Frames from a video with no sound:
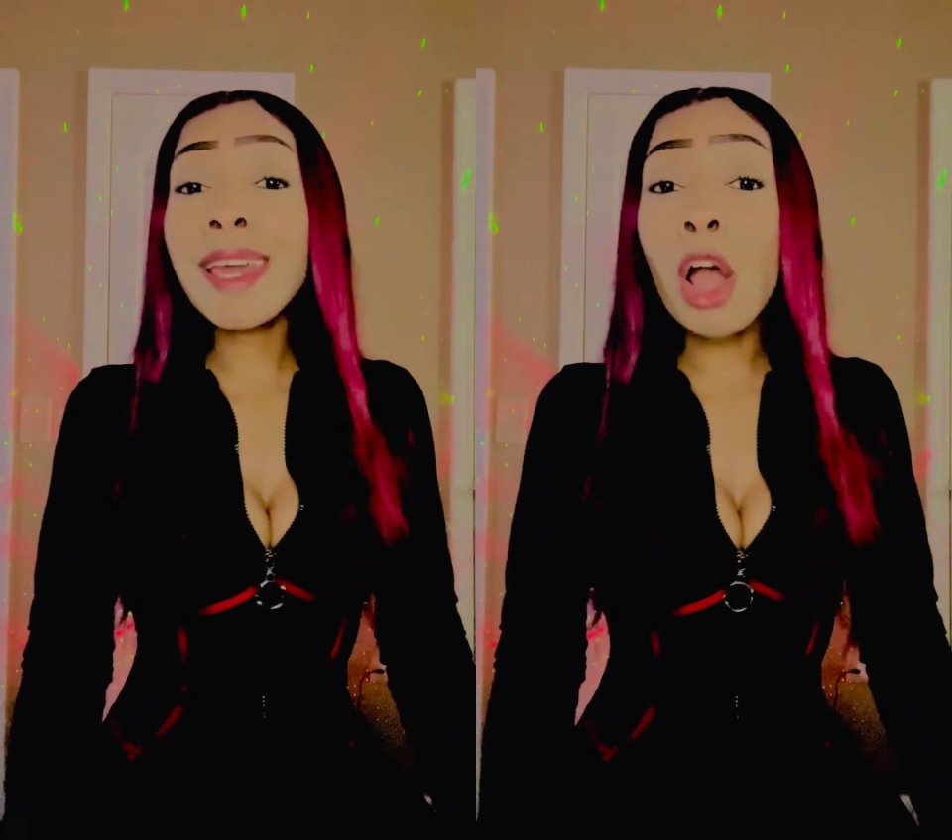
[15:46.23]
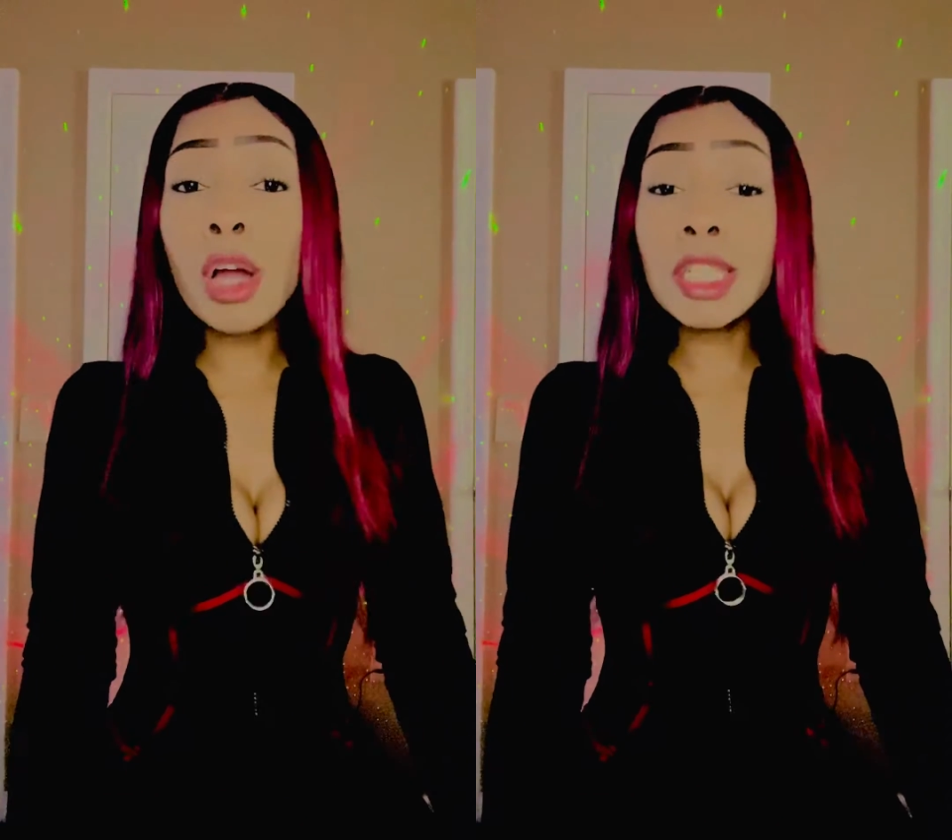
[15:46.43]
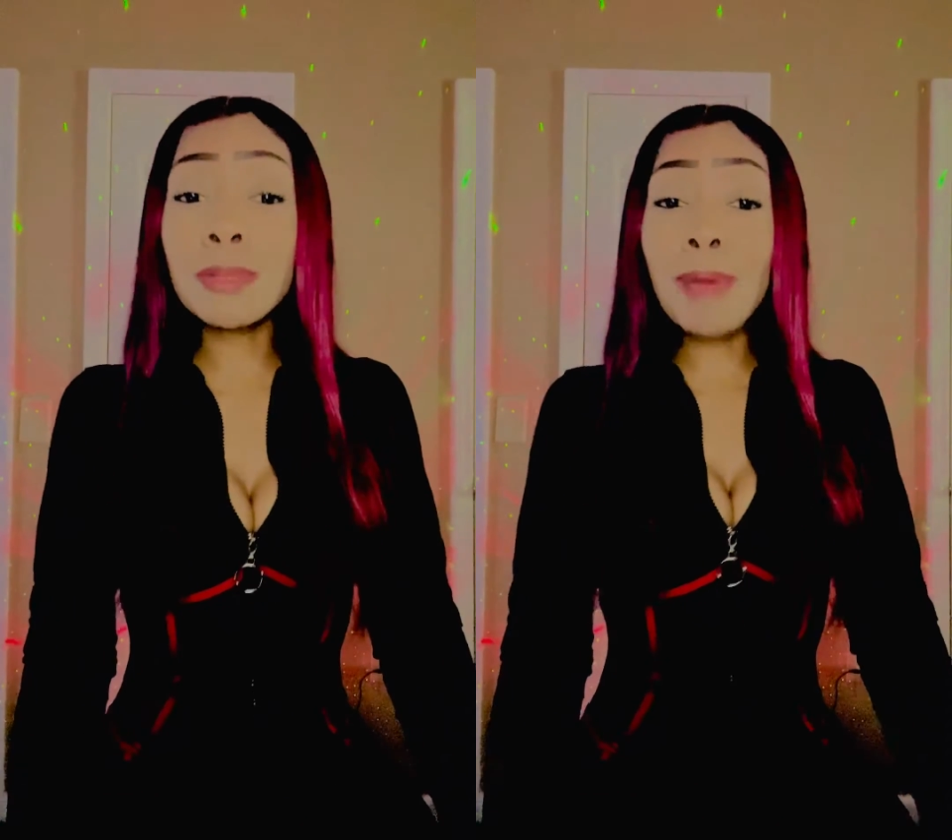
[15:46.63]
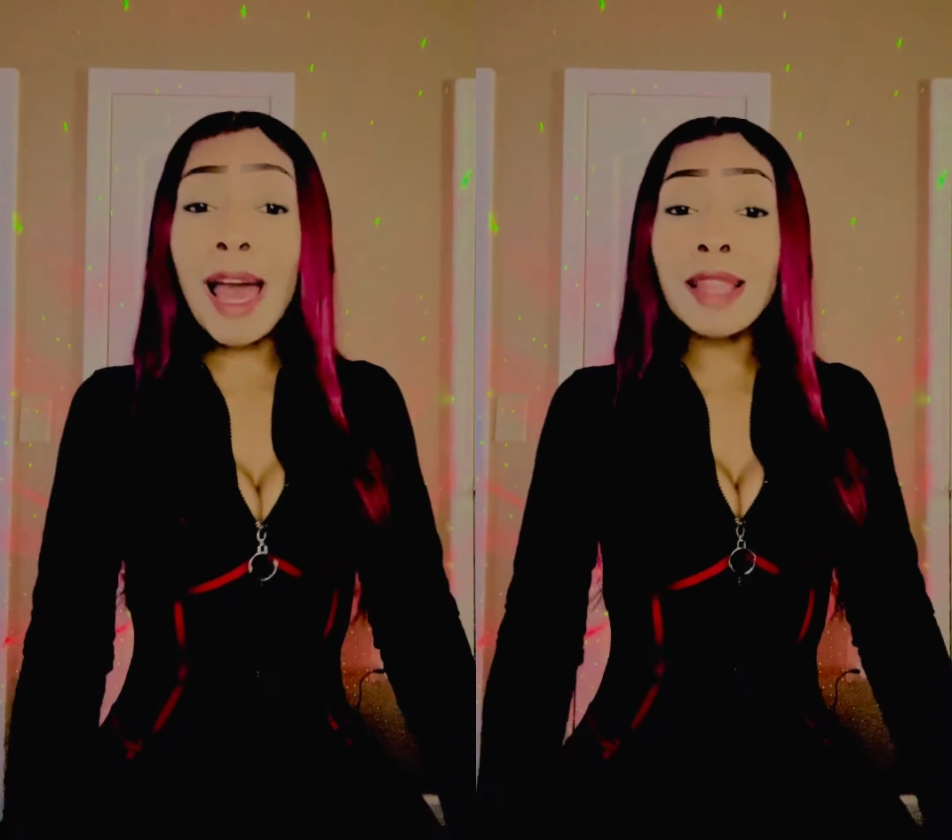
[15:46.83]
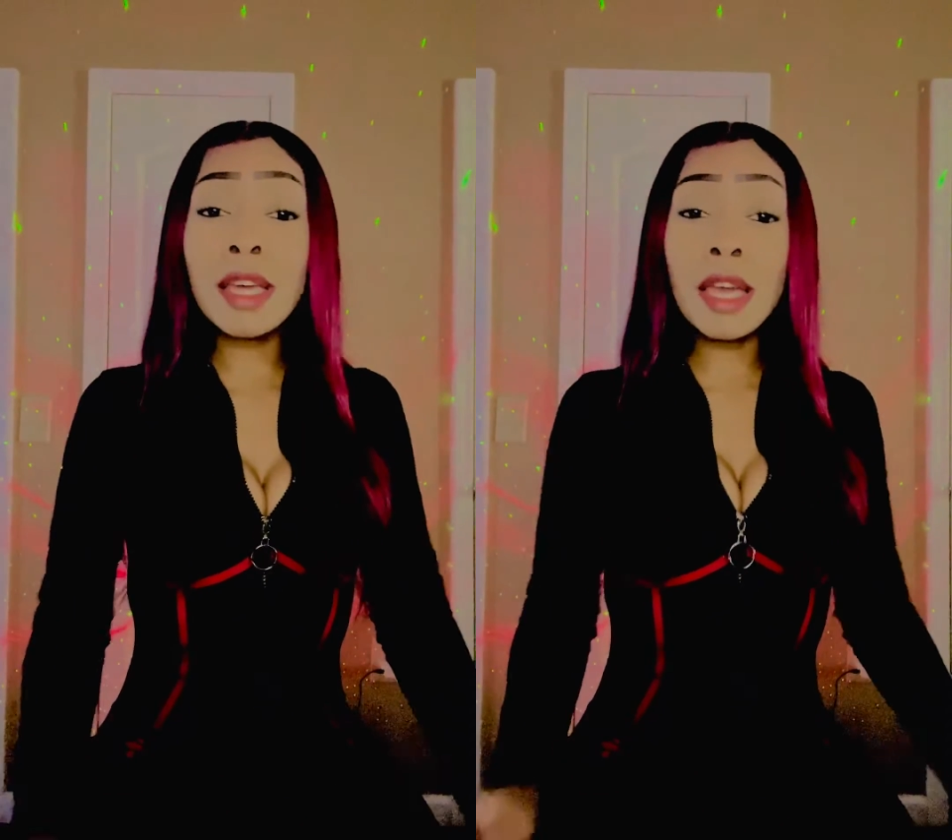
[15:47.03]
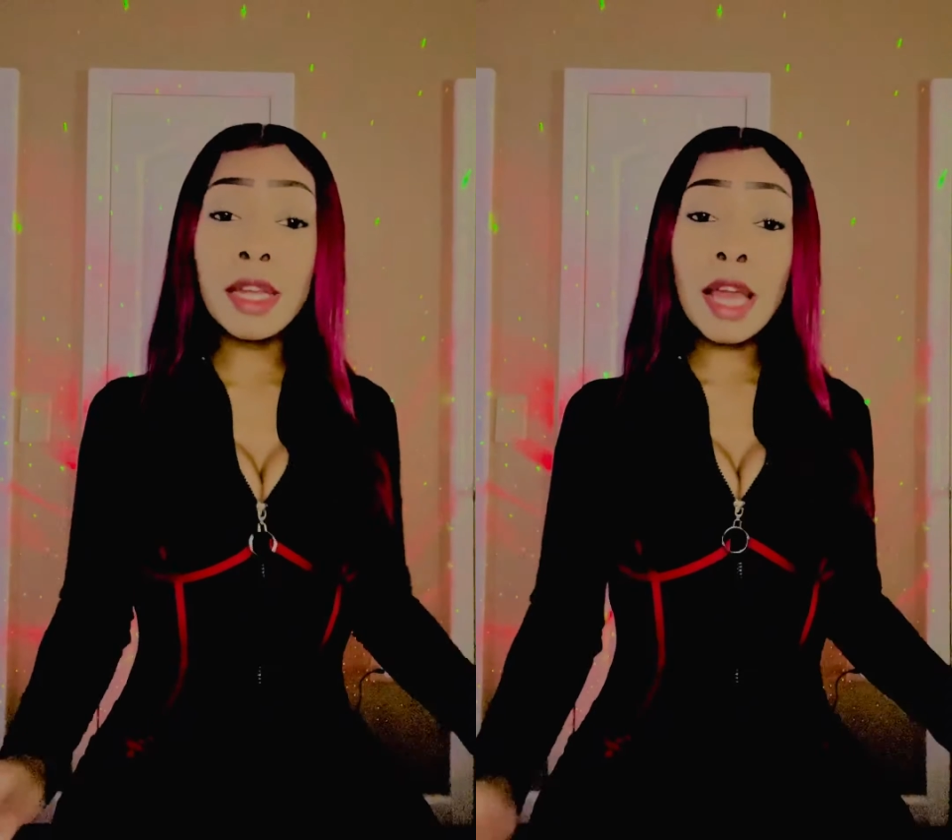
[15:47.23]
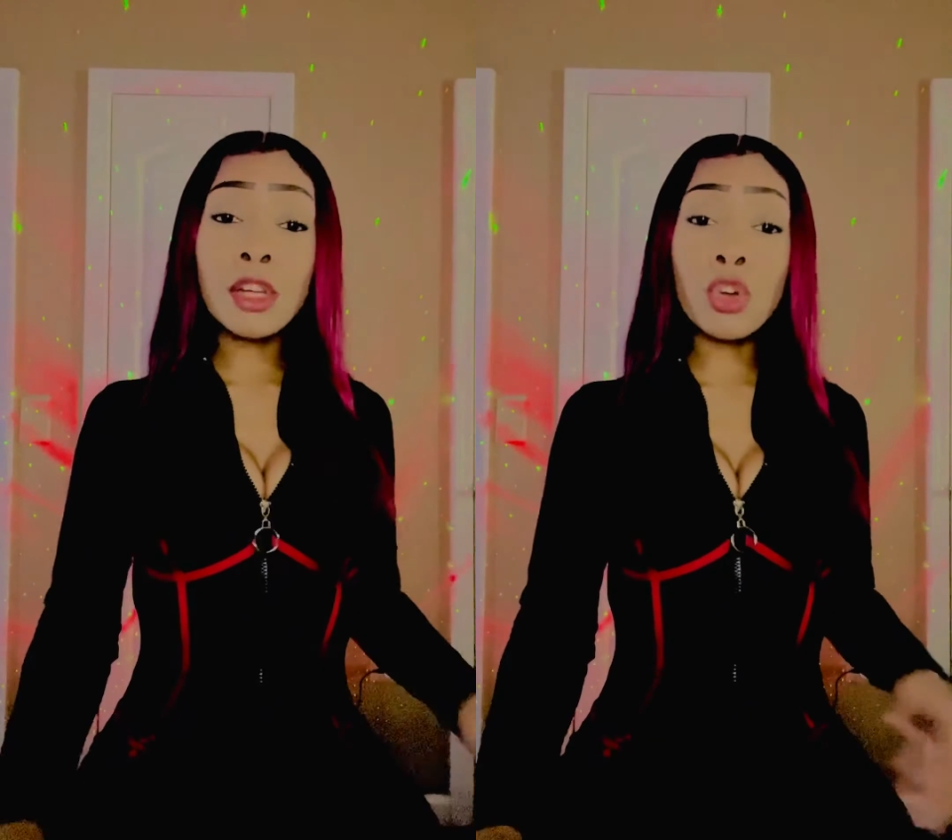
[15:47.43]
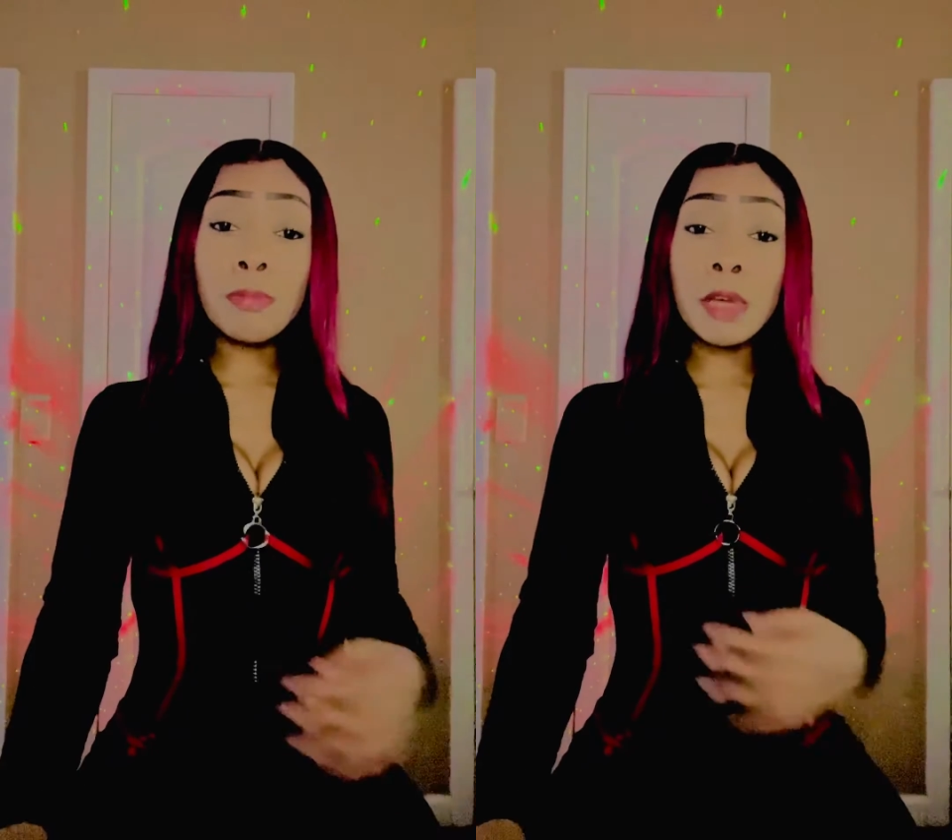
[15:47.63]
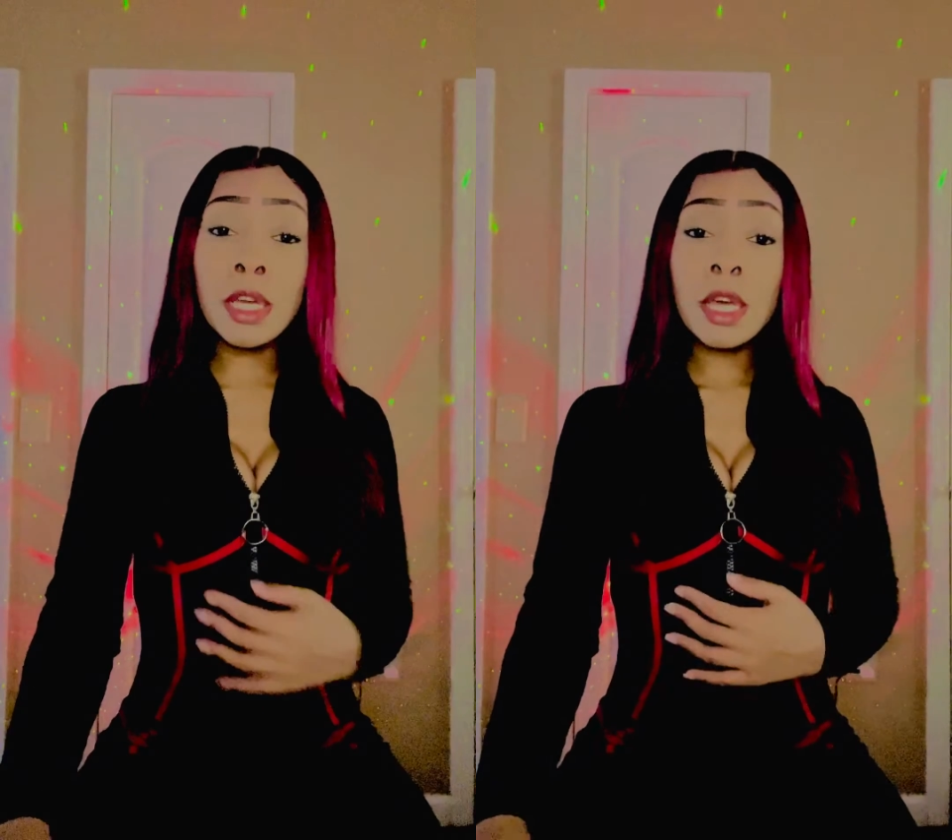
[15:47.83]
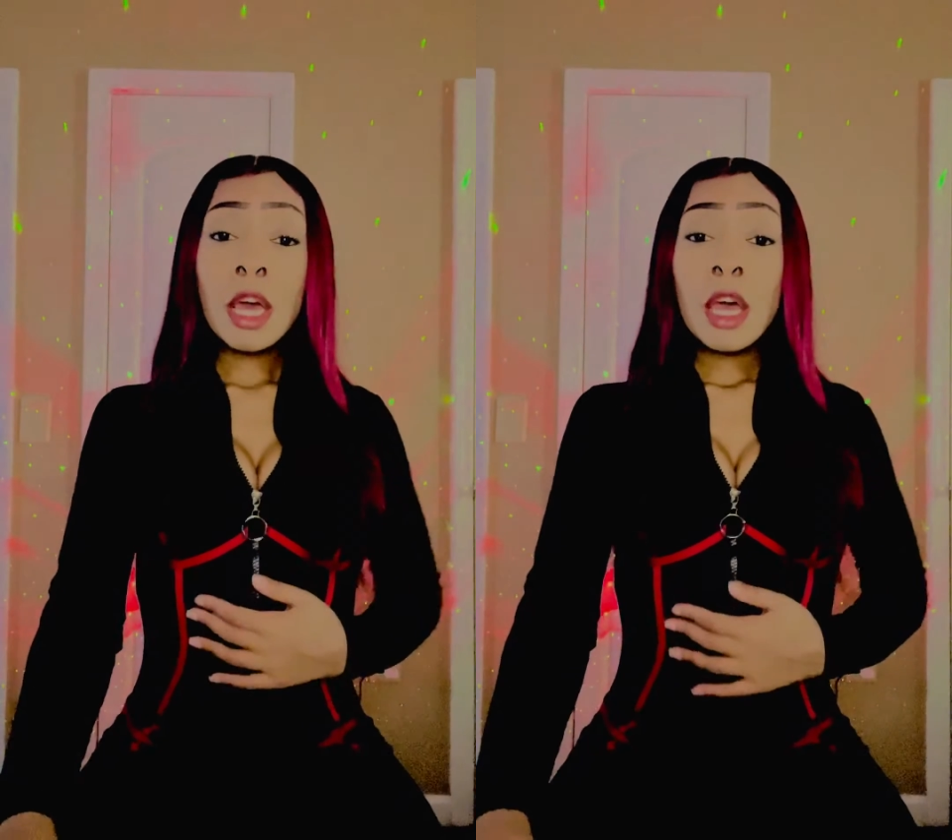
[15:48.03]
are smiling and they do be